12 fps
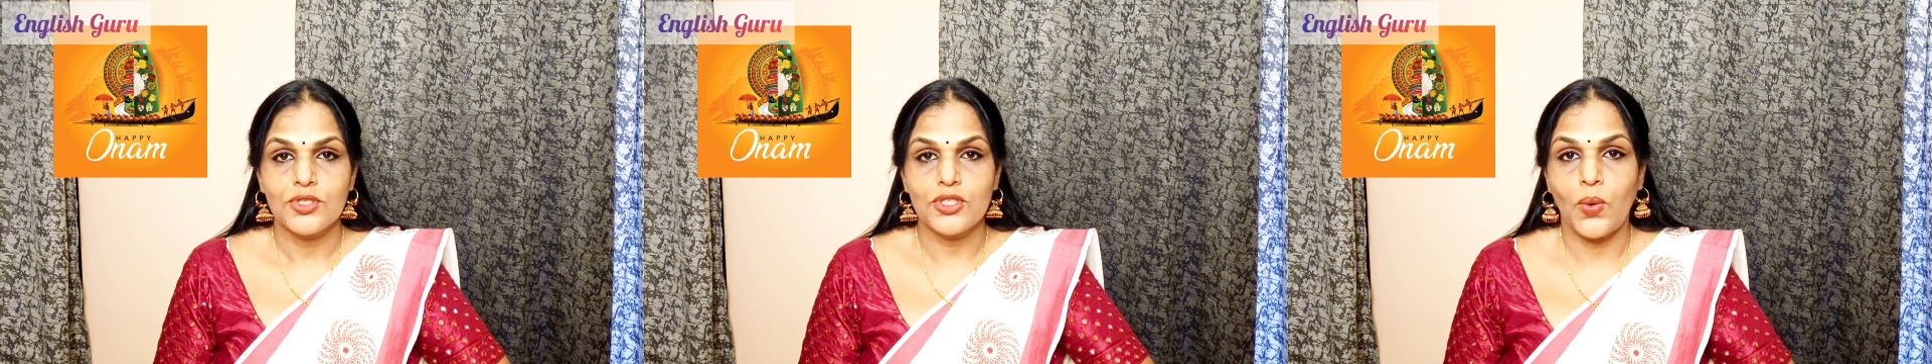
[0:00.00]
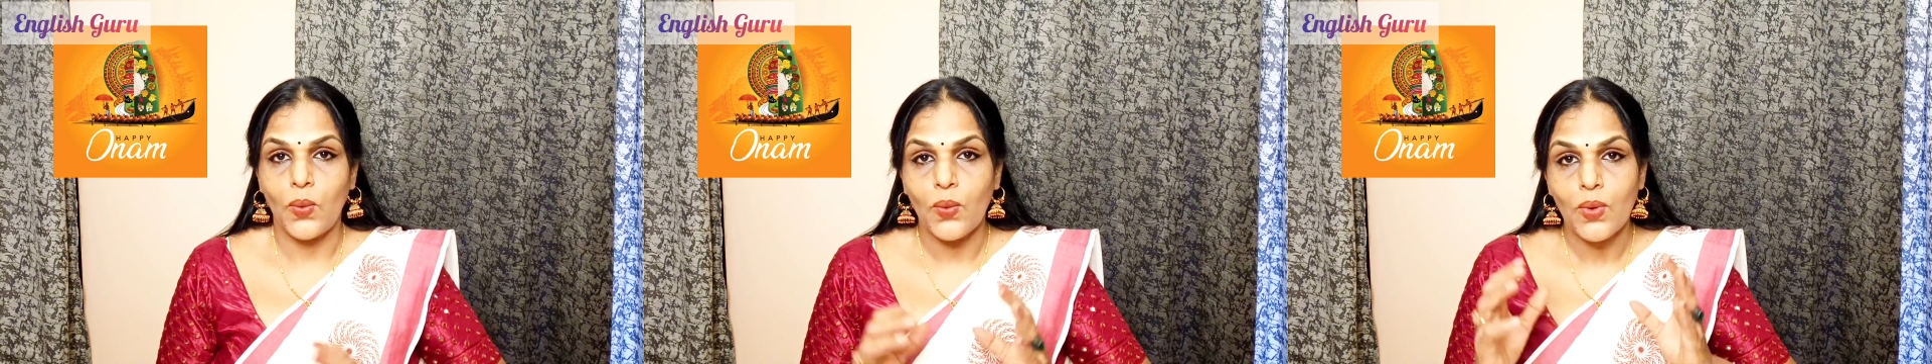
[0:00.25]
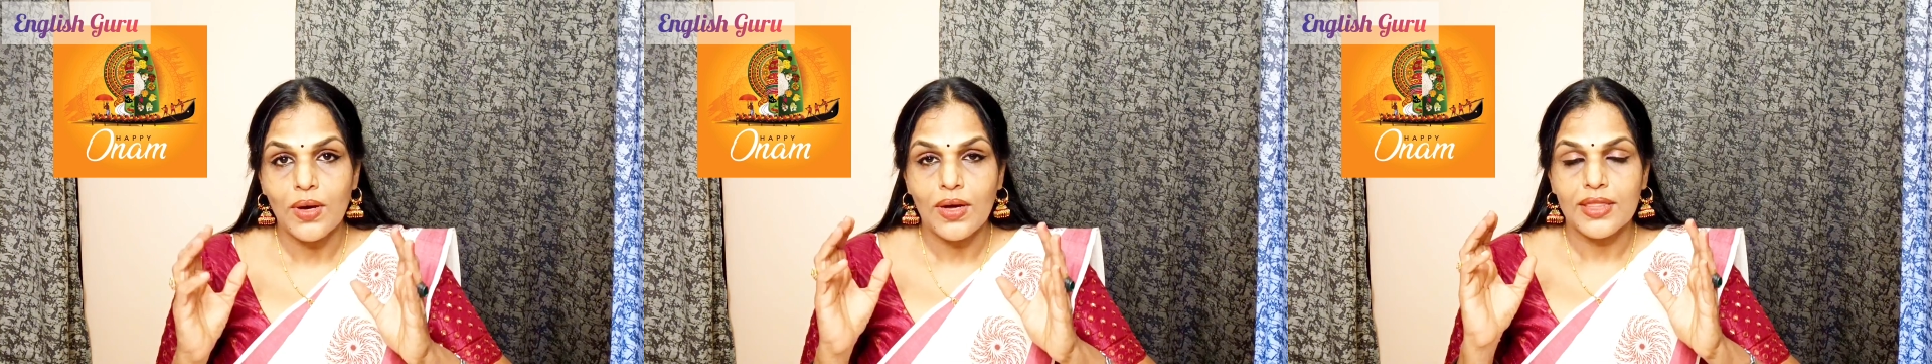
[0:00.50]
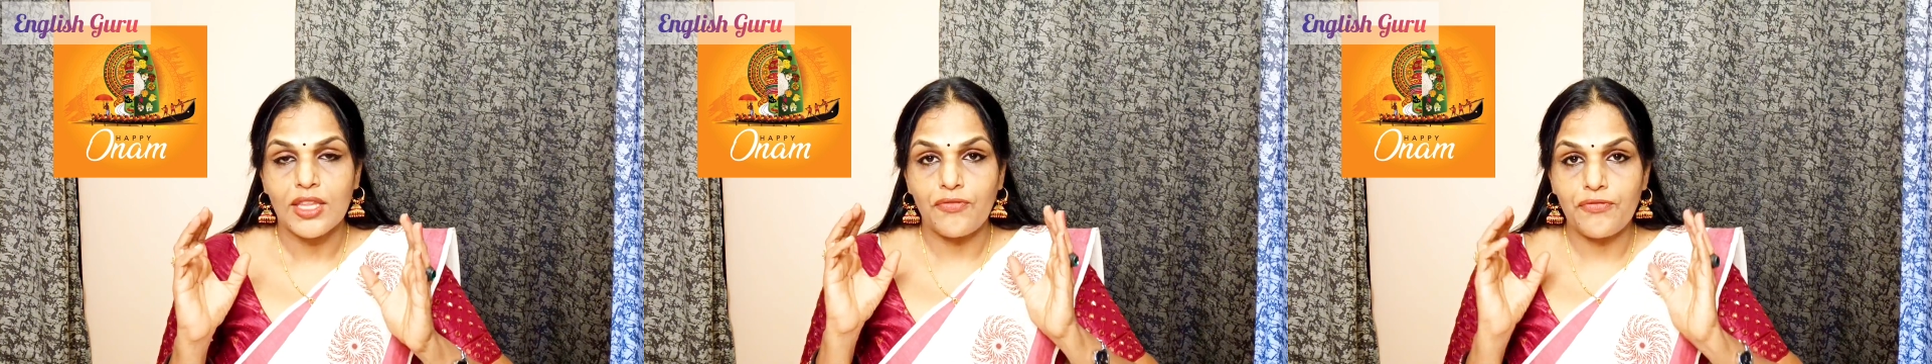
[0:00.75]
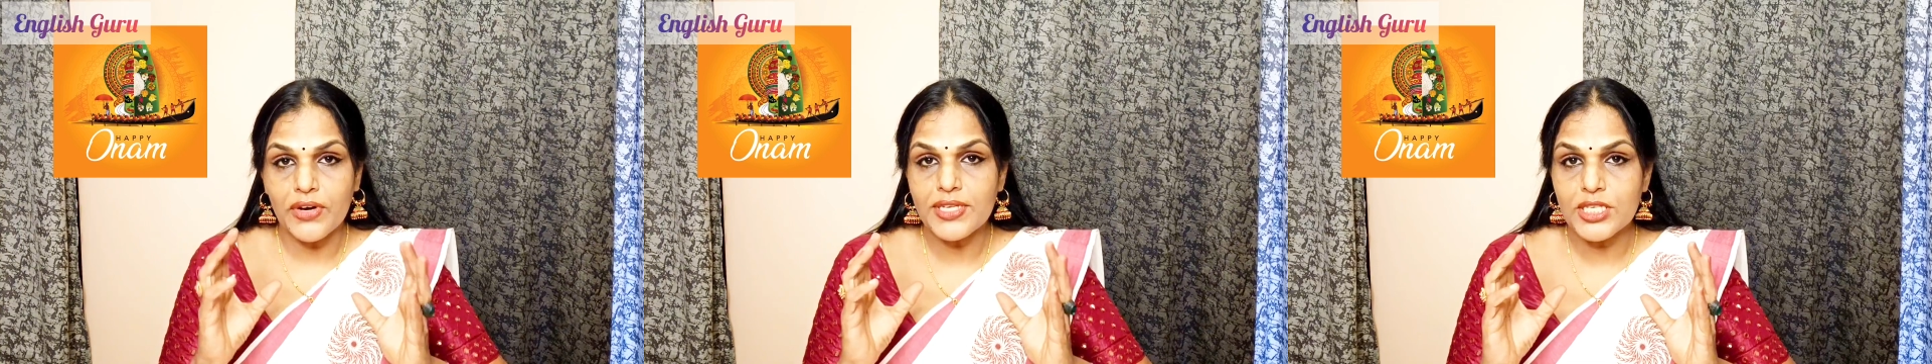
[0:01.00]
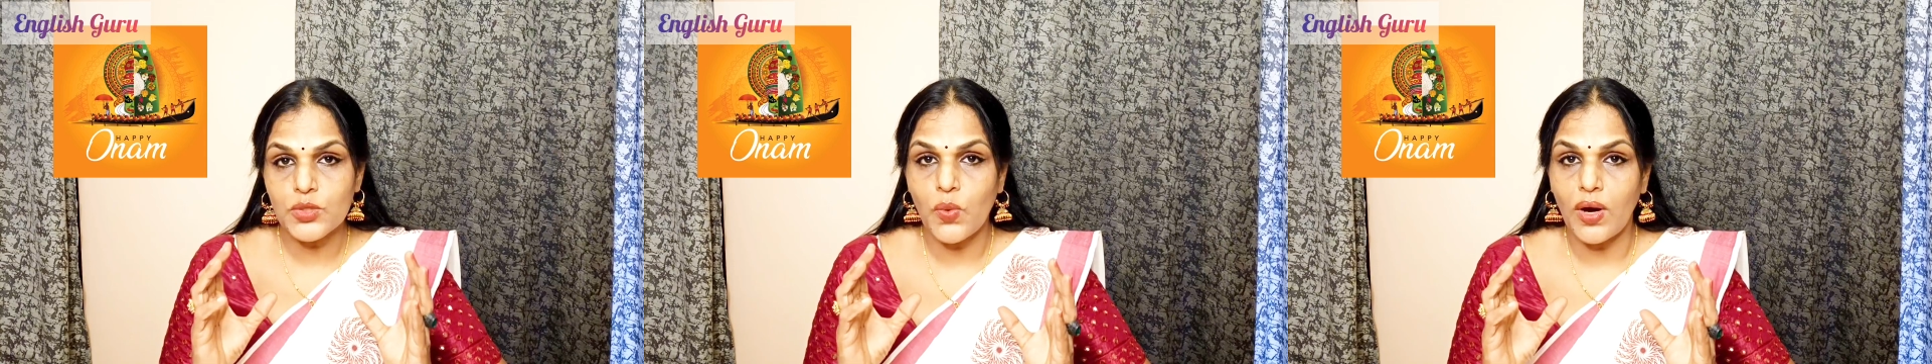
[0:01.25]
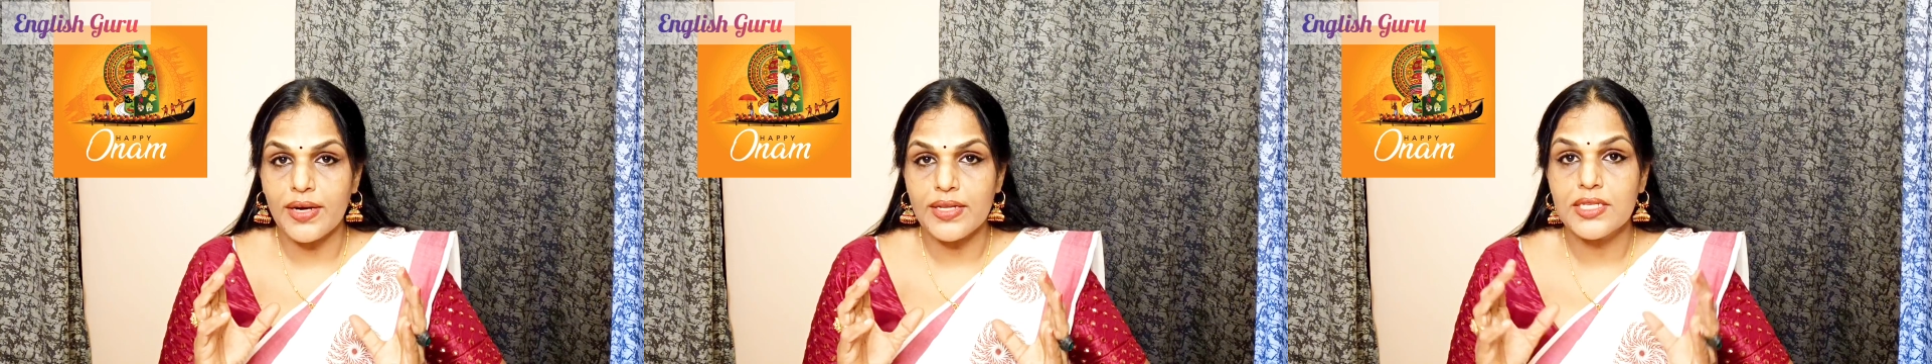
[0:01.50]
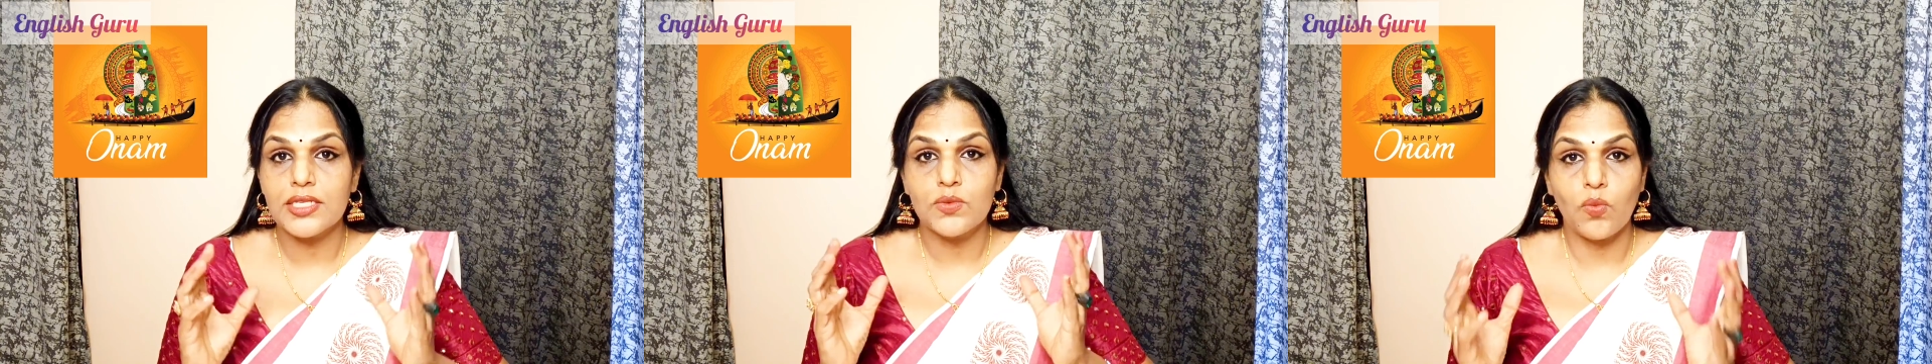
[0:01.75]
So the first
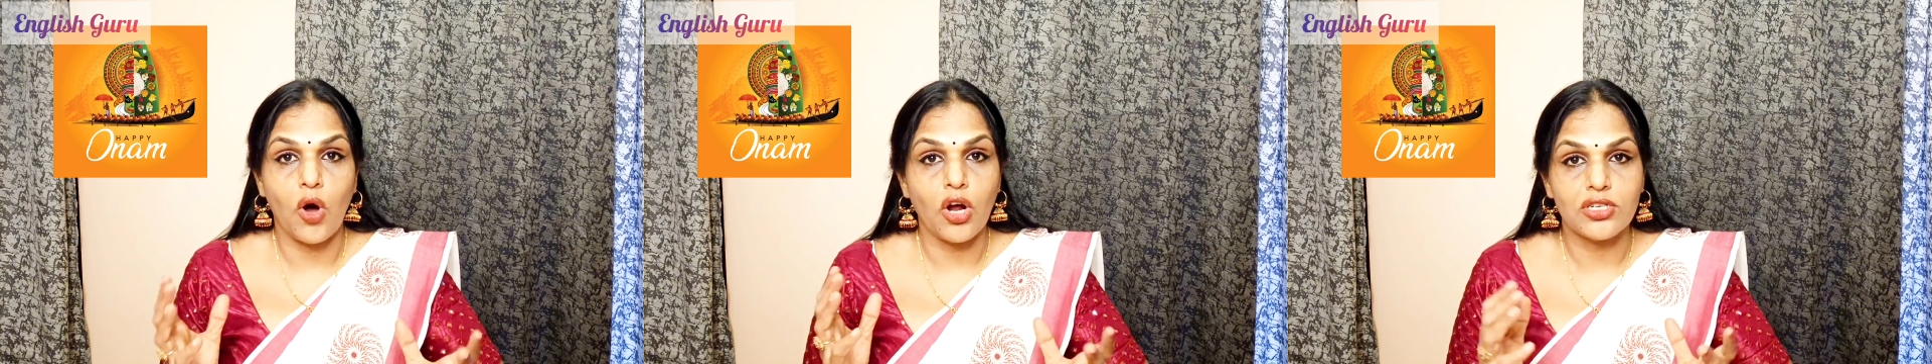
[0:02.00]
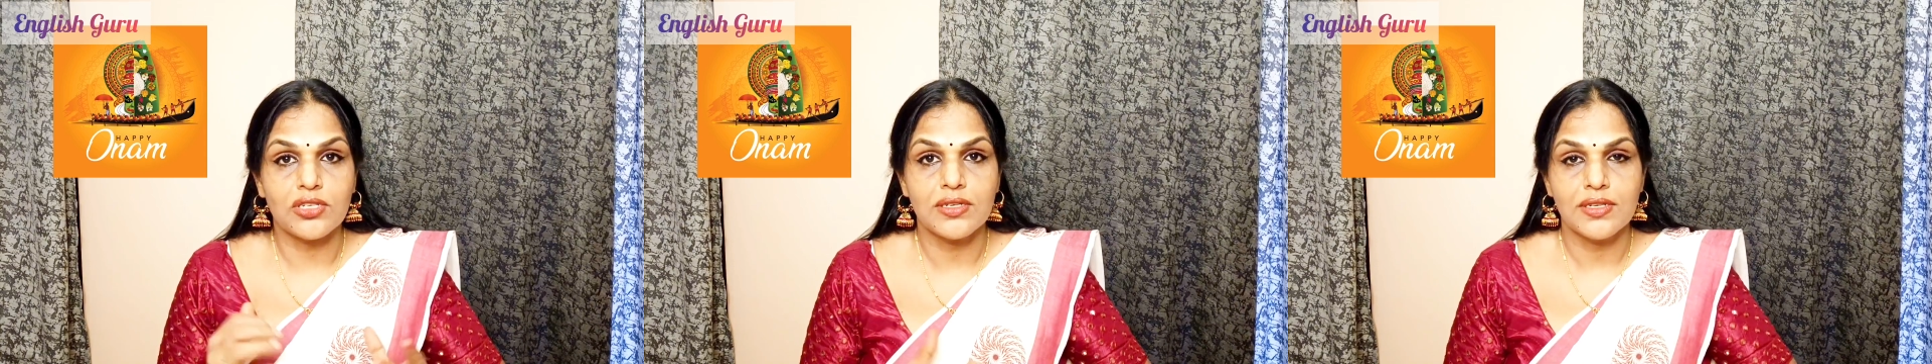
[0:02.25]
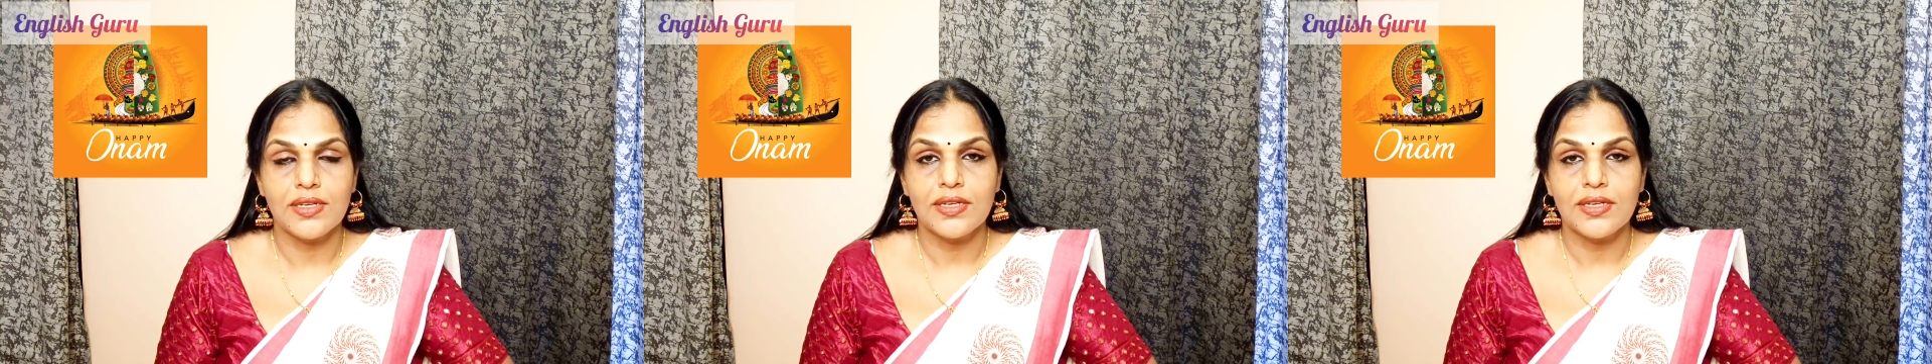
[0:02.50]
word is what?